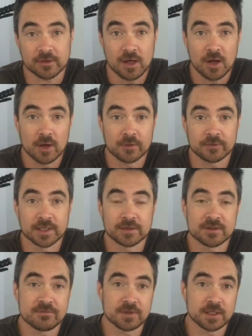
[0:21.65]
Hopefully in this
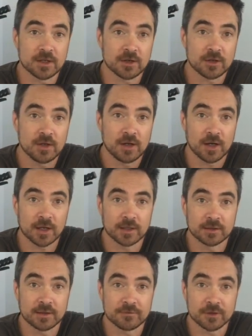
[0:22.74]
video I can
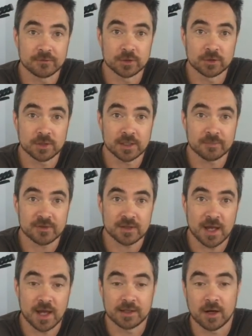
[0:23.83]
give you a few tips
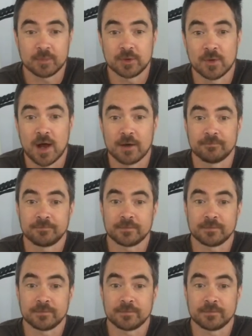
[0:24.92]
and help you out.